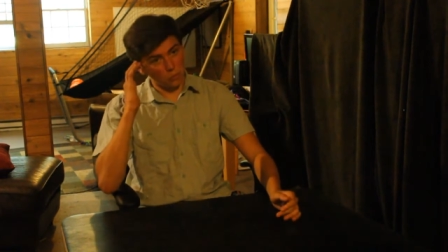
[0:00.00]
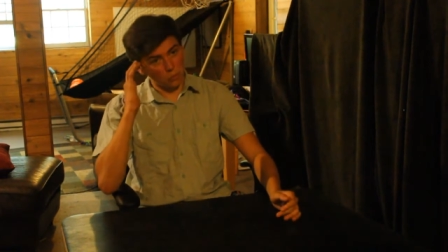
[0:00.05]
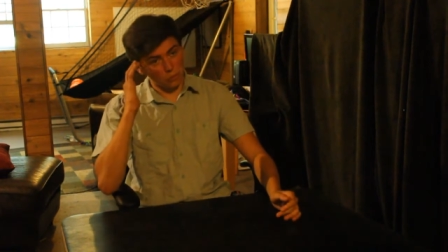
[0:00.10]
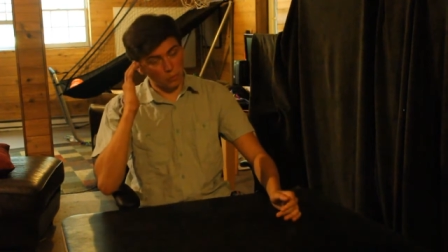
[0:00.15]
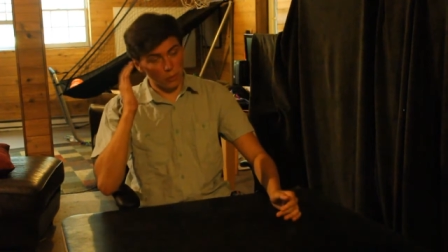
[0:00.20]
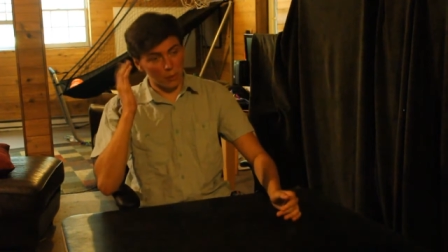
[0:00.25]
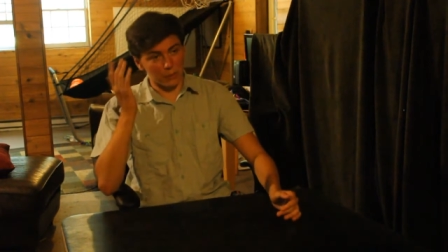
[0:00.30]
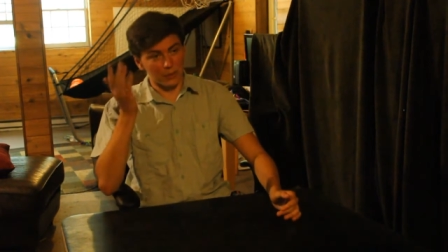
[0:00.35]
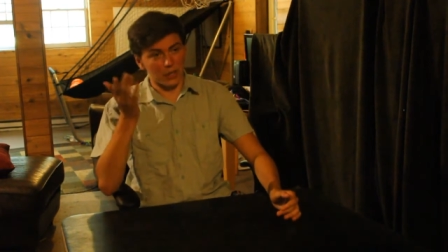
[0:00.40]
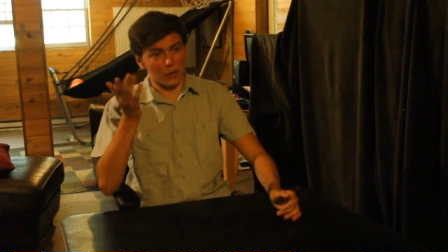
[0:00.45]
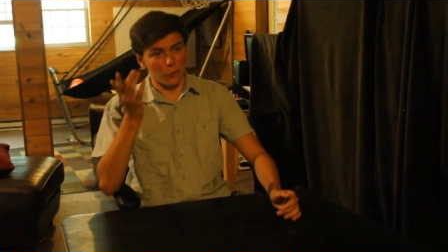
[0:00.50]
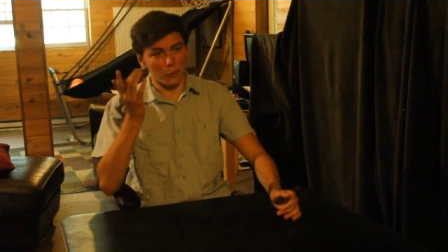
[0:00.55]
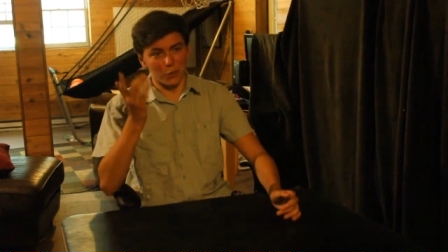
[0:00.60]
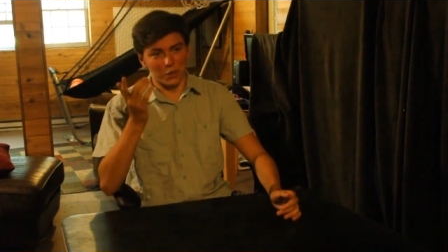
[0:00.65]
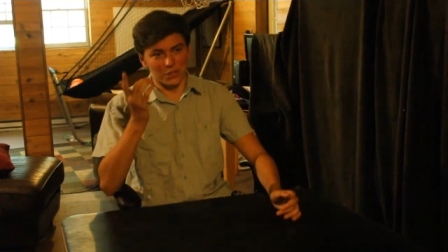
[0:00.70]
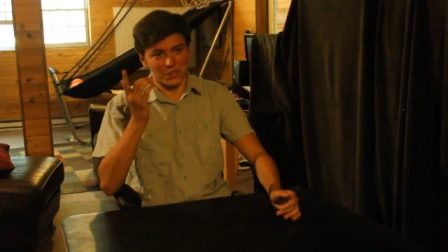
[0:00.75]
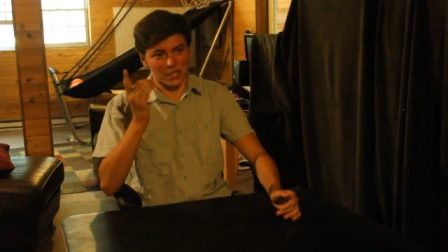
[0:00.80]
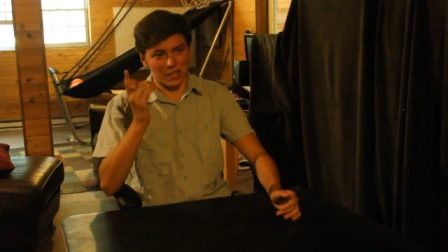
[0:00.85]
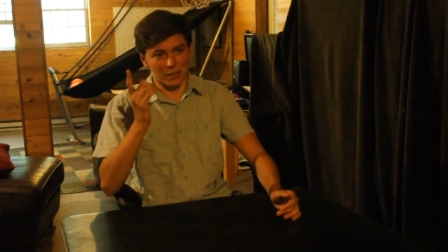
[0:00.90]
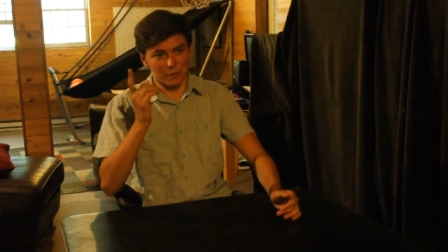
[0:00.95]
remember that
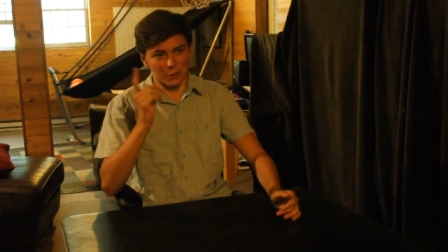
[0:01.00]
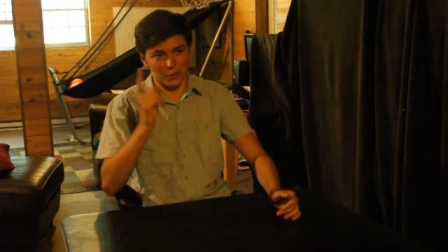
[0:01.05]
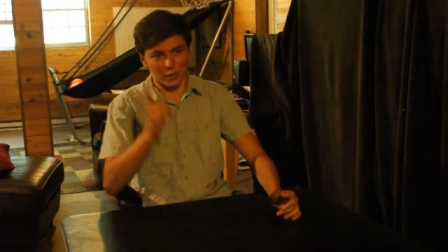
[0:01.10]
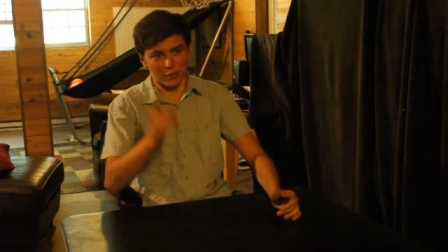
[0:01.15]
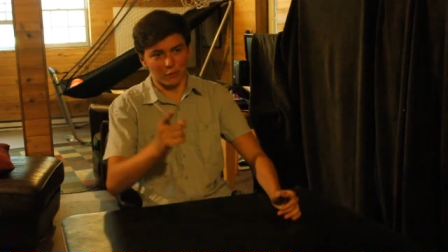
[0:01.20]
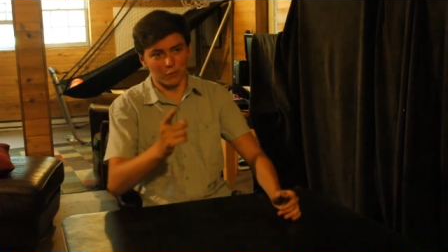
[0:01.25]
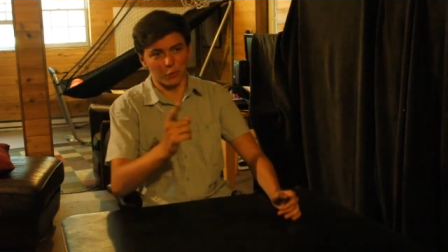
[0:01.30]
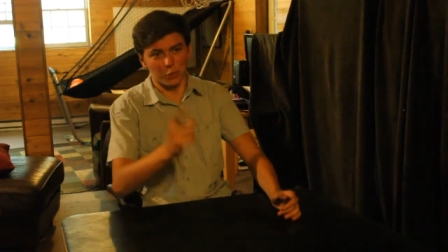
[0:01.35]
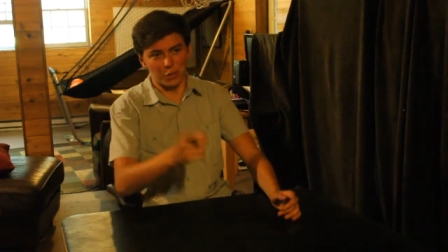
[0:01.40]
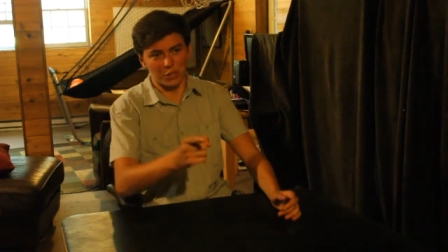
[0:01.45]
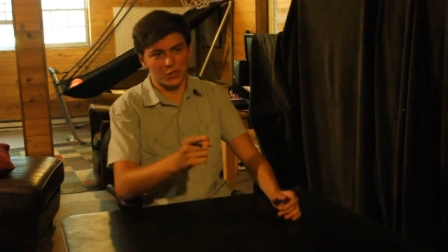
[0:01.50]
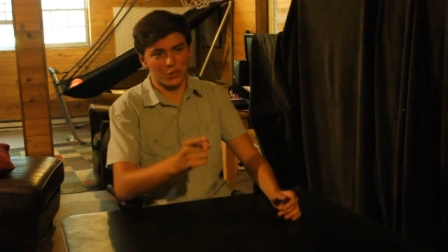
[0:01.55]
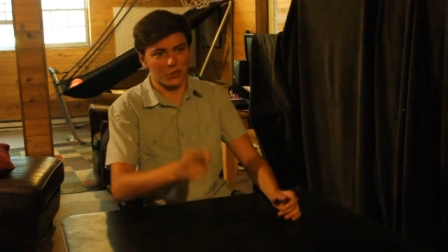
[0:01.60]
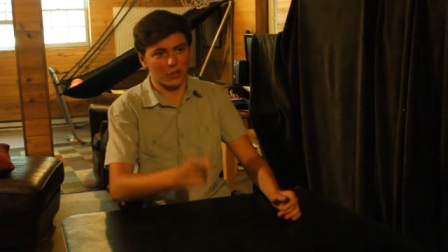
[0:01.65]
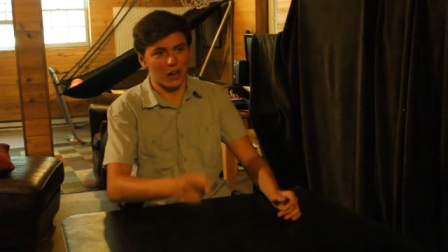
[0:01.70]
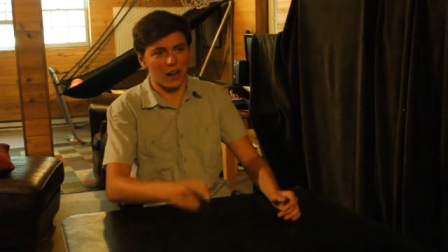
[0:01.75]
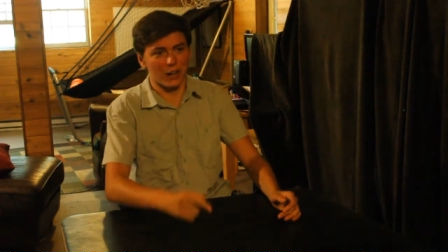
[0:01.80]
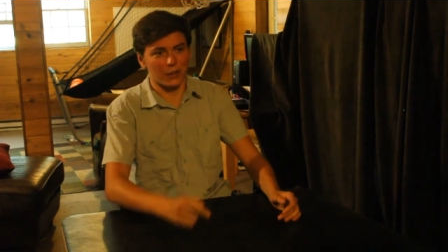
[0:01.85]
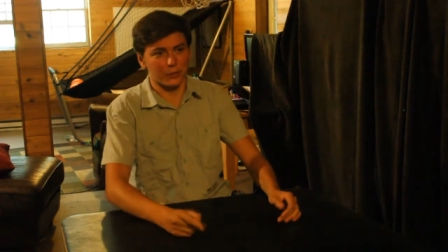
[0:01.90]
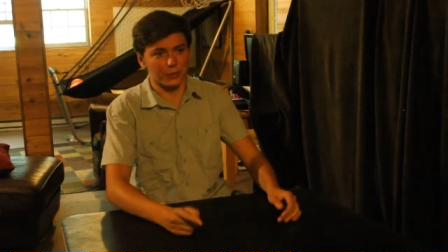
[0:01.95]
one time you had a voice
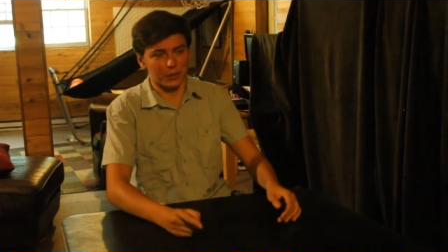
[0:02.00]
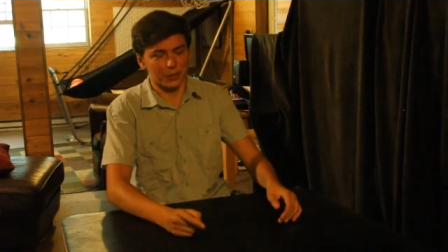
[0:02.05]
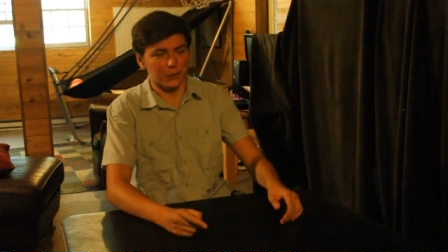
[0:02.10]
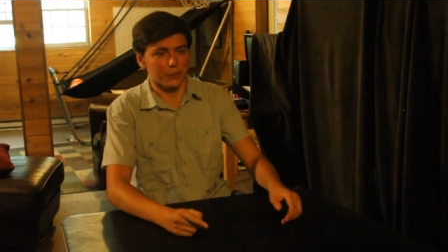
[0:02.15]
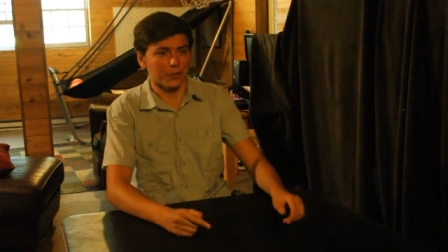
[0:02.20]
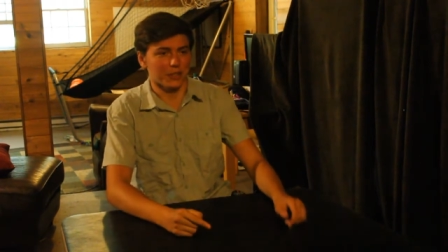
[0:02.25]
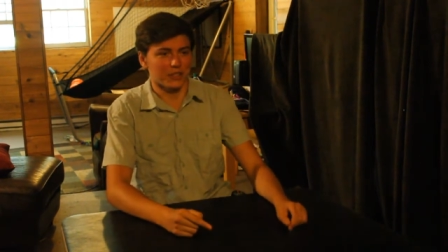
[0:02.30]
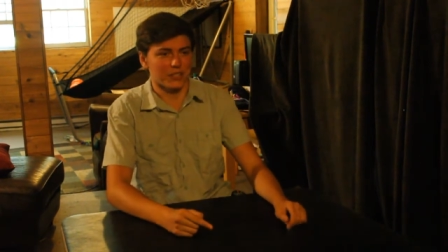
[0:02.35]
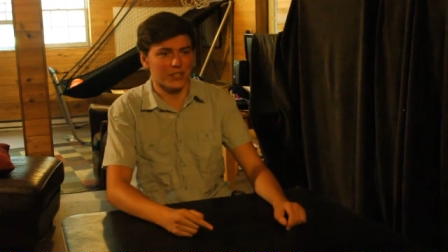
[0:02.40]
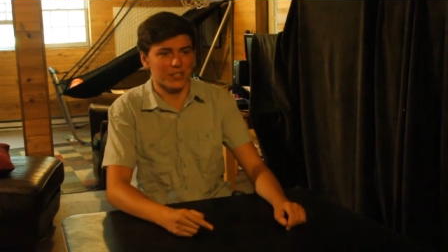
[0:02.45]
crack while you were on